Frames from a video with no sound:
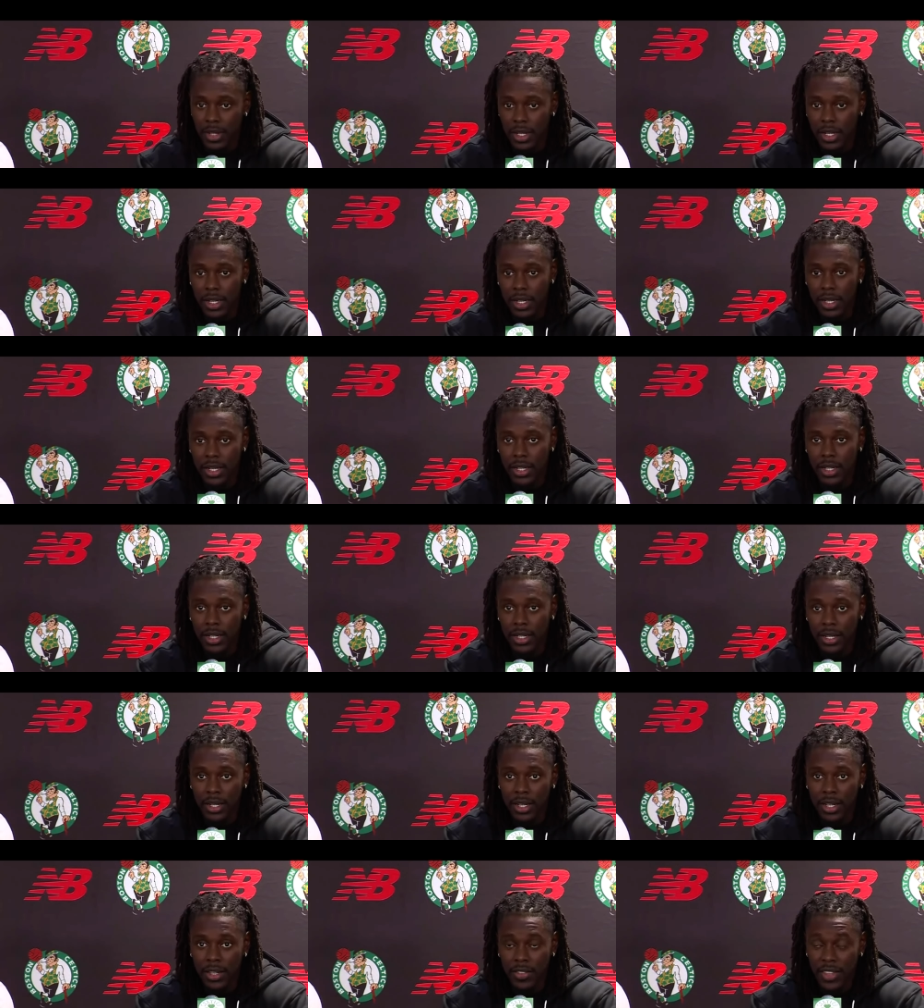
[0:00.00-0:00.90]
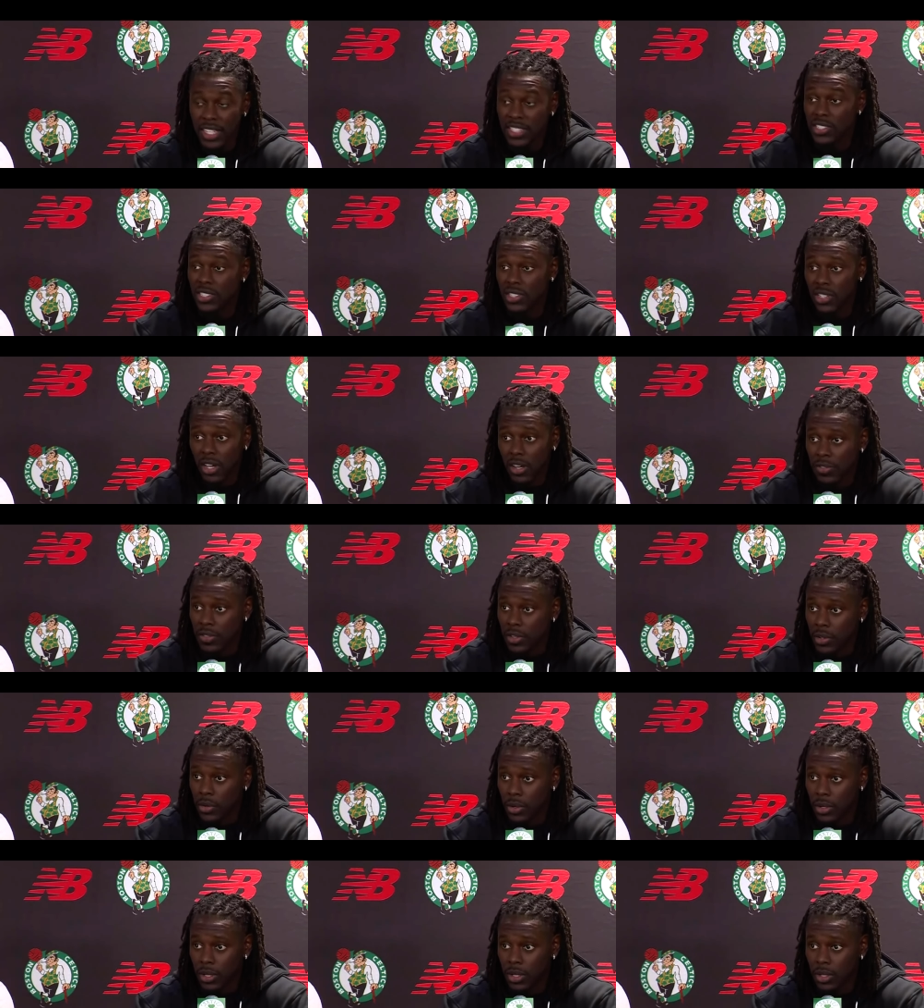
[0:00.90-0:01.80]
uh, that's just off the
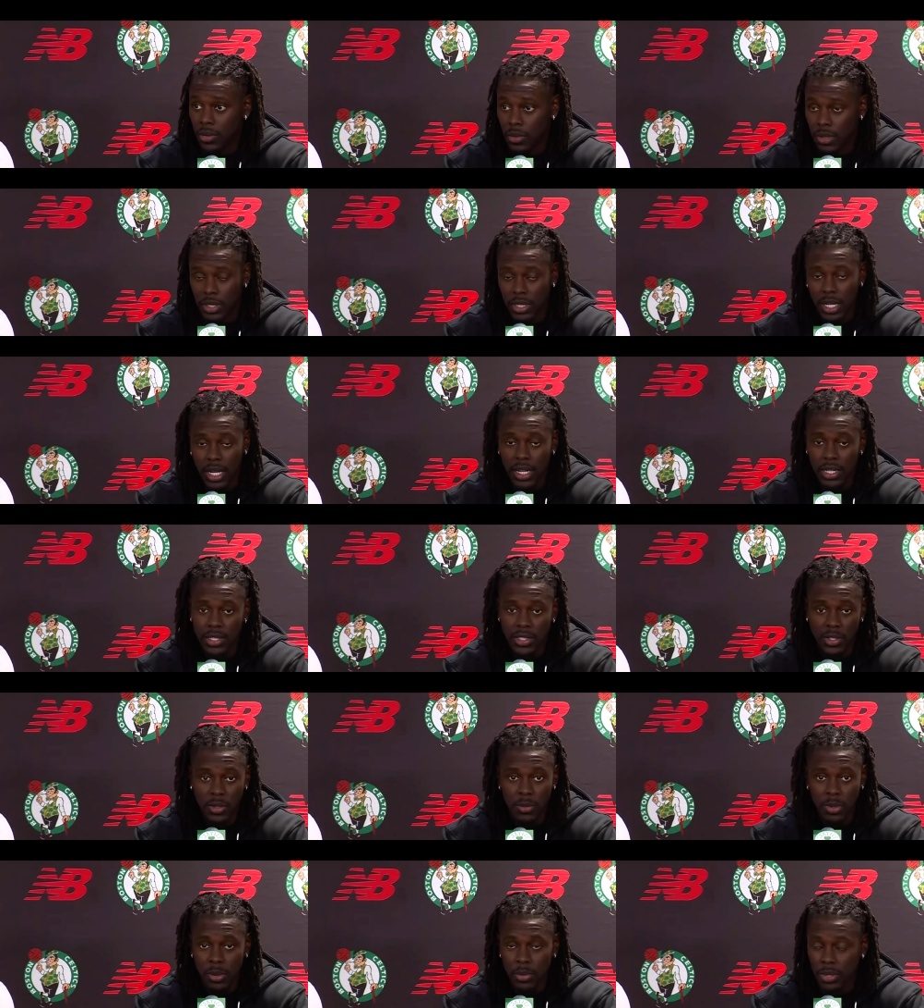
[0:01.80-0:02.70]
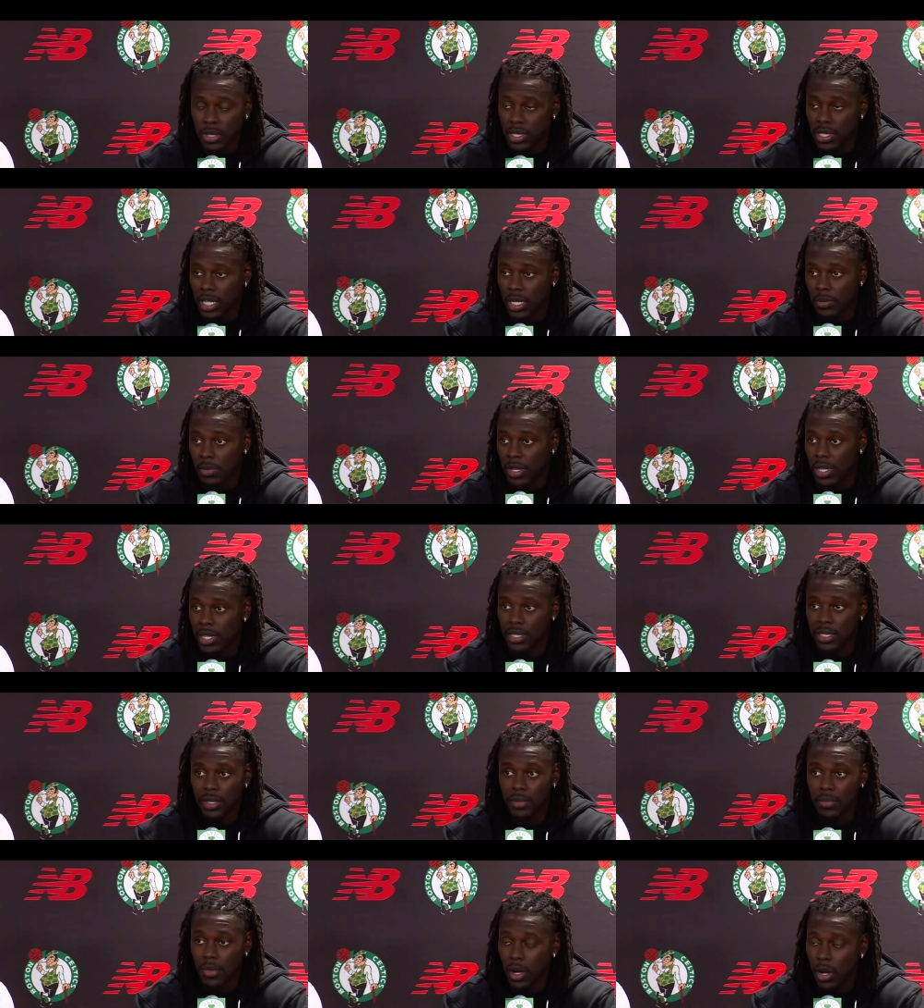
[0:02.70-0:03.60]
court, which I super appreciate because
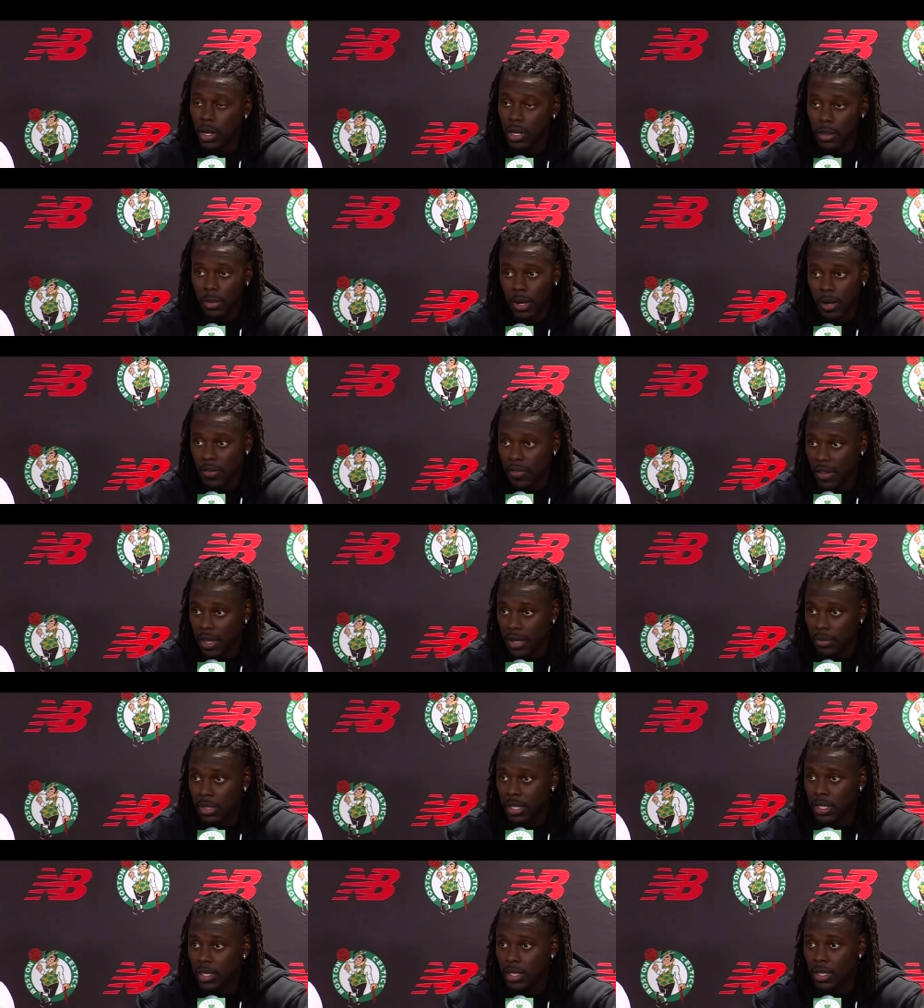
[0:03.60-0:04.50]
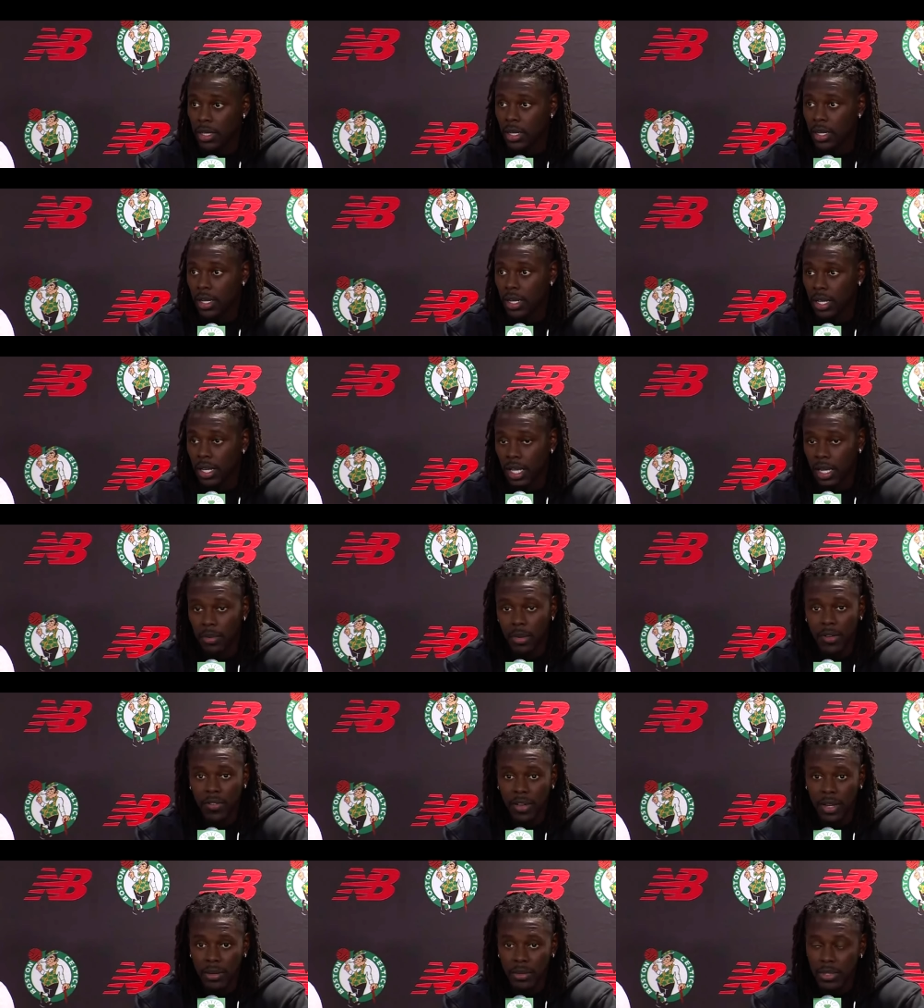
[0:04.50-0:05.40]
I'm all about family and my
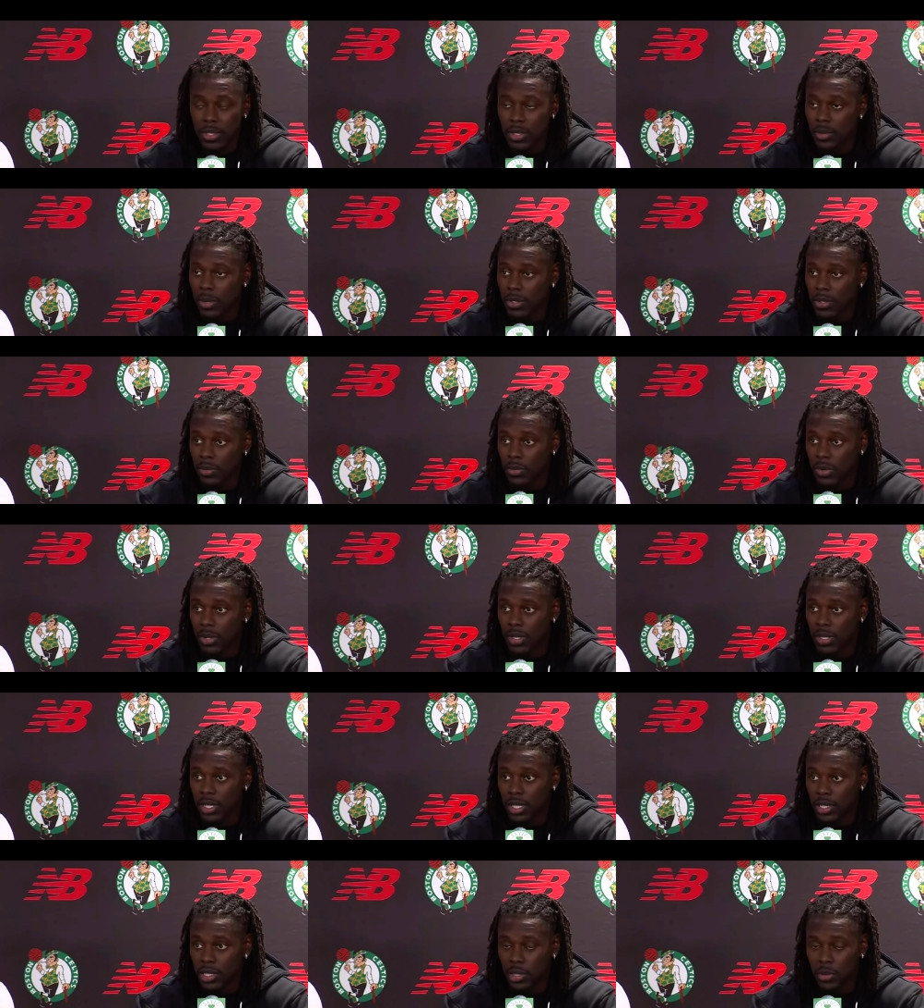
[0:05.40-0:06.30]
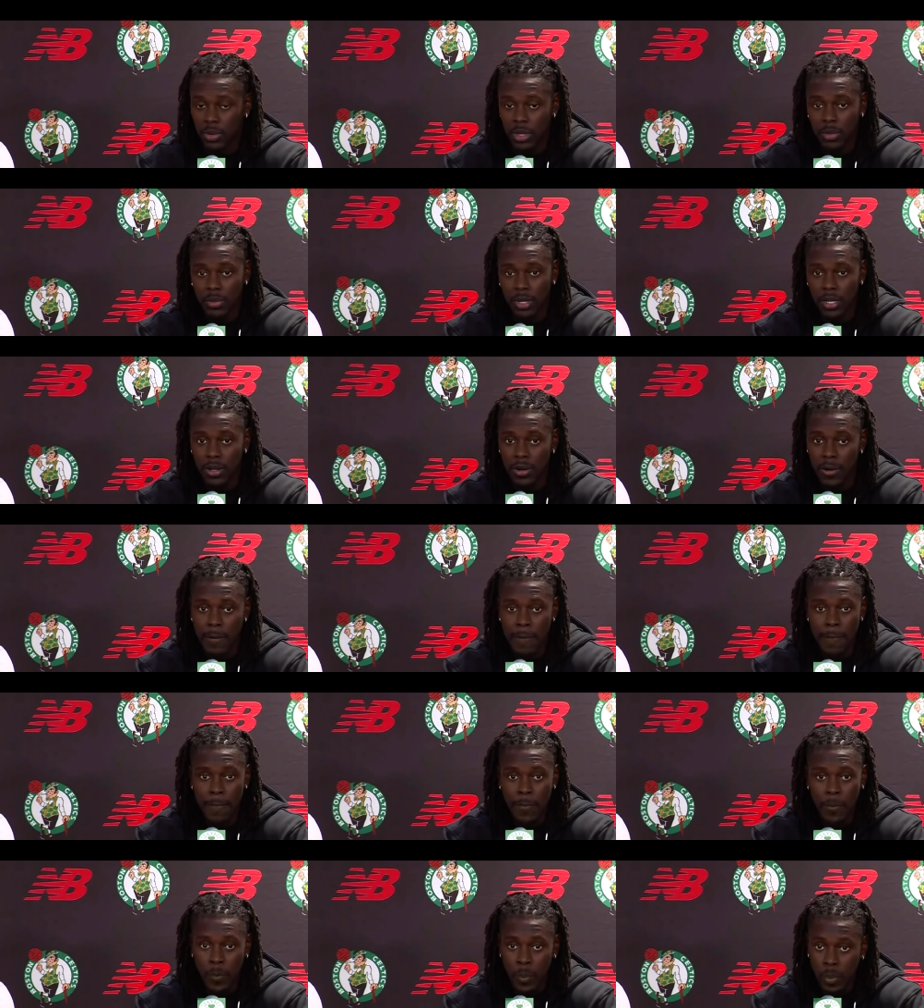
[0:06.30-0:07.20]
family is the most important thing to me. But
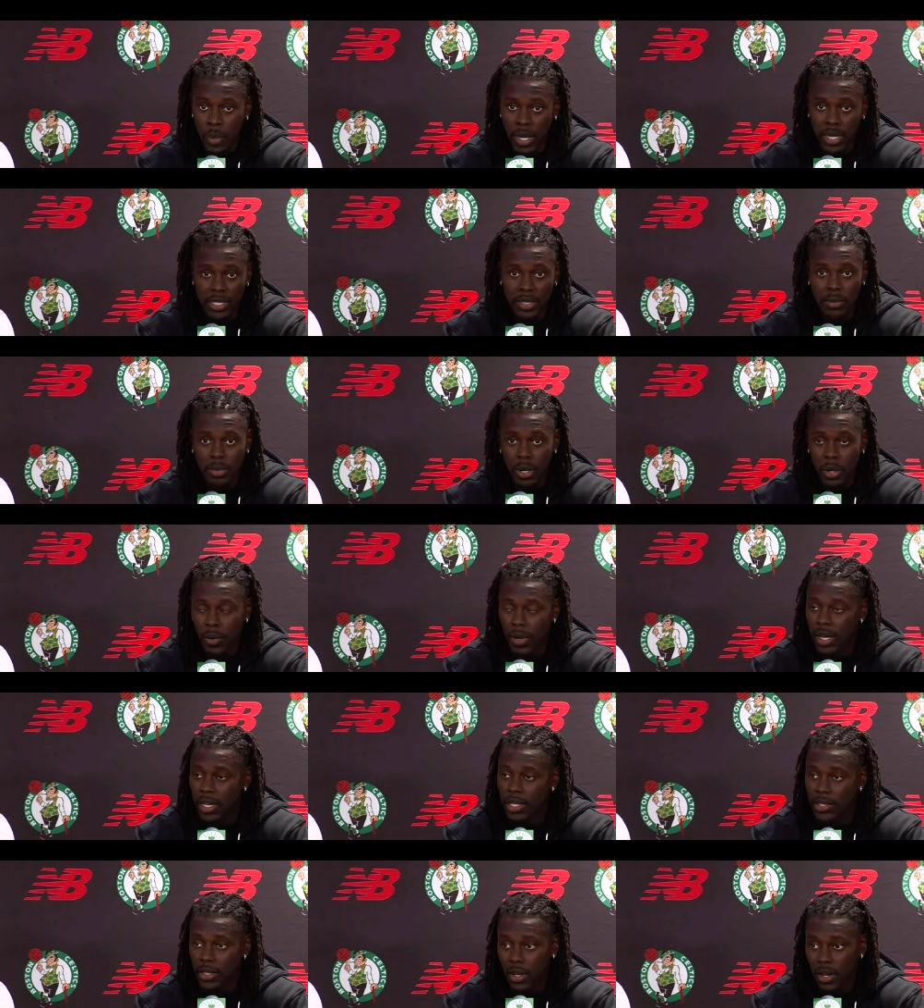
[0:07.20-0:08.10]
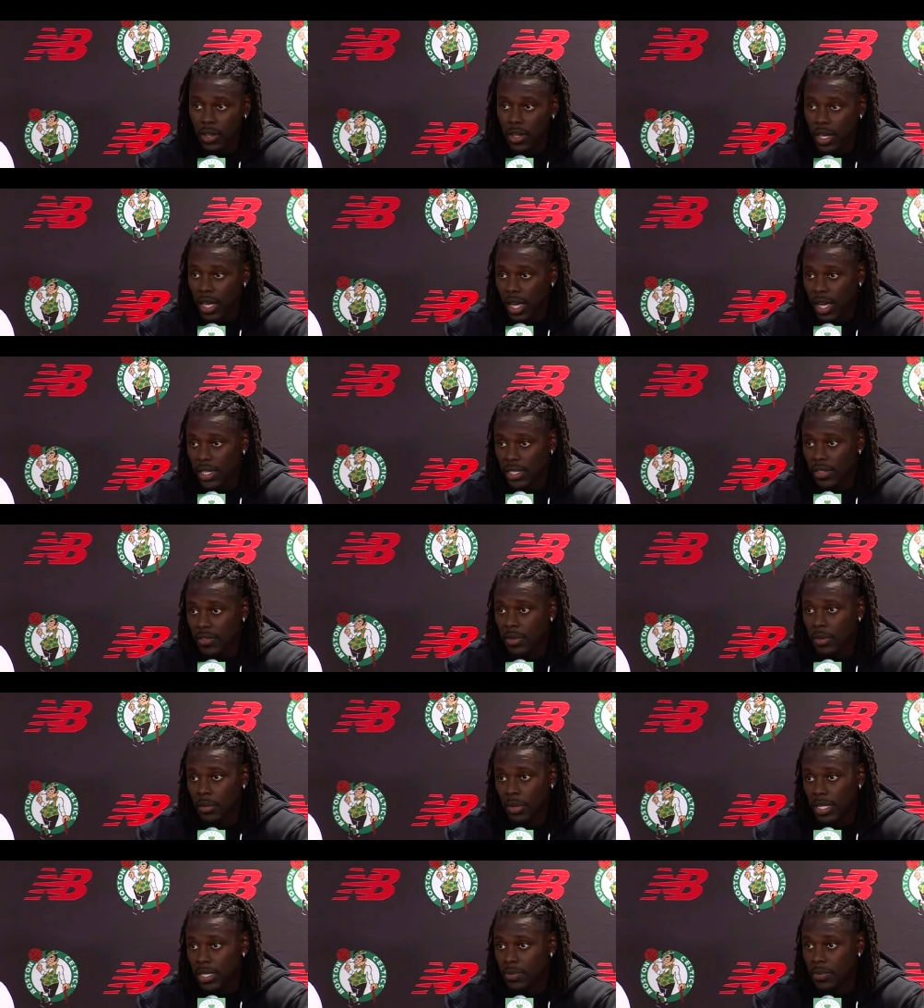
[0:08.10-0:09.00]
basketball wise, all the guys have
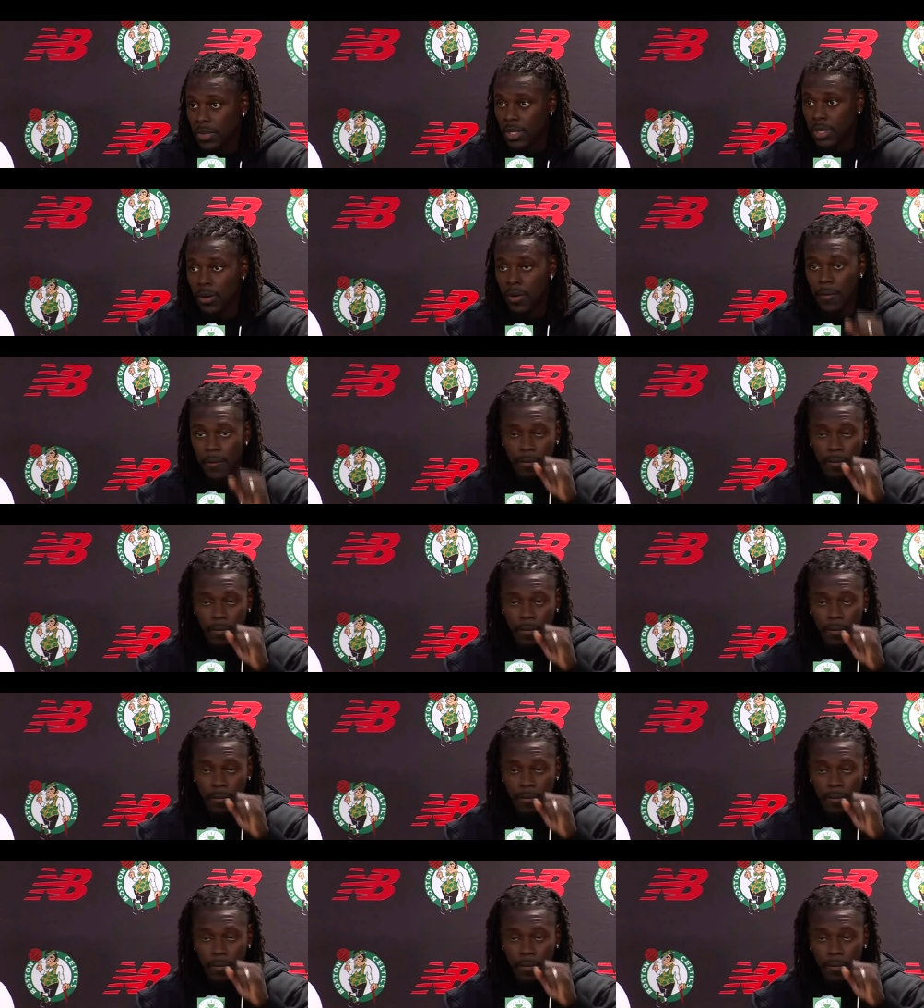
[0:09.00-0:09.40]
embraced me,